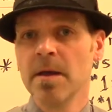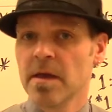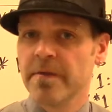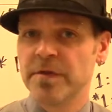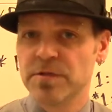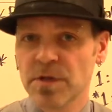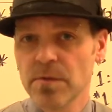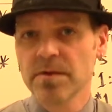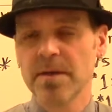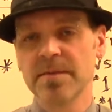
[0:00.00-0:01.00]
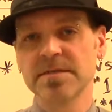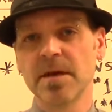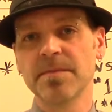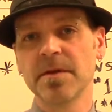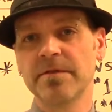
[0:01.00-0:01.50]
If you don't get me
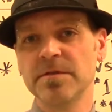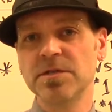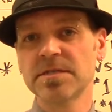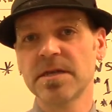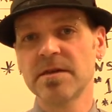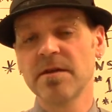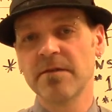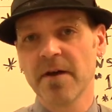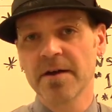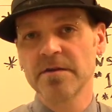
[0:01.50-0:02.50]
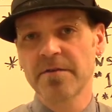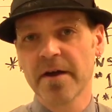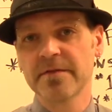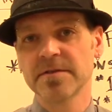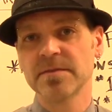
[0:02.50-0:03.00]
something, if you just send in a final
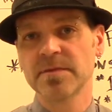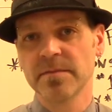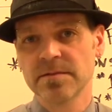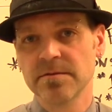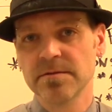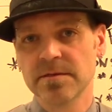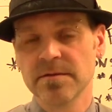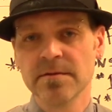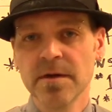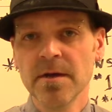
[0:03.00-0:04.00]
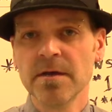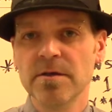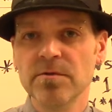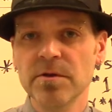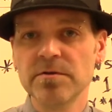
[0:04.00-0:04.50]
draft, as sometimes students do,
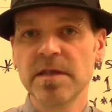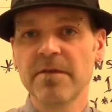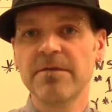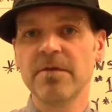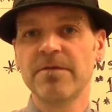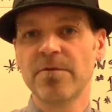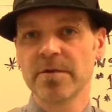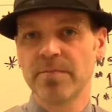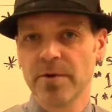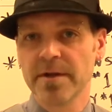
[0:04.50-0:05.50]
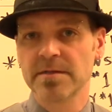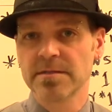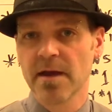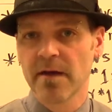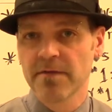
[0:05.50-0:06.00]
you lose that full 40
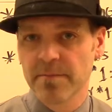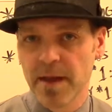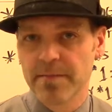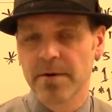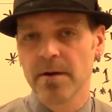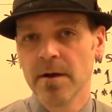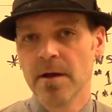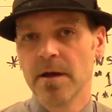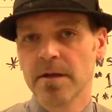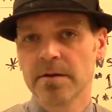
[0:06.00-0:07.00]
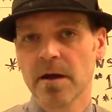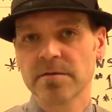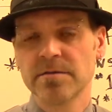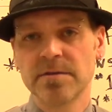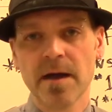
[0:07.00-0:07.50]
points off the paper, and that
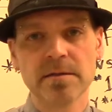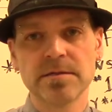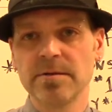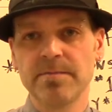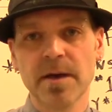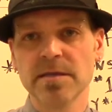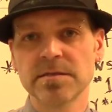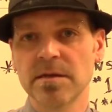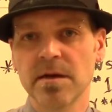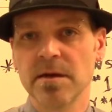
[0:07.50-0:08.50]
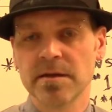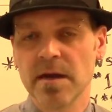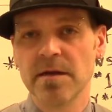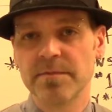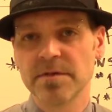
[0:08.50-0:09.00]
knocks you down to at best in
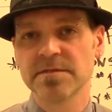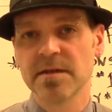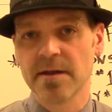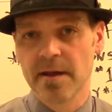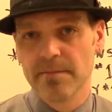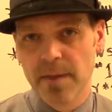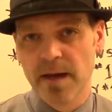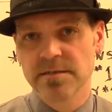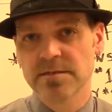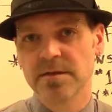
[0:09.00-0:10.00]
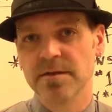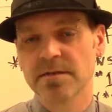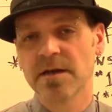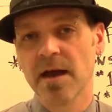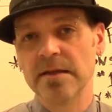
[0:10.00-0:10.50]
80% at best, and
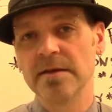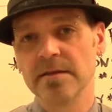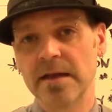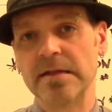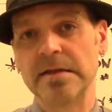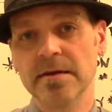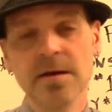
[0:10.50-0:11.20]
that's highly unlikely.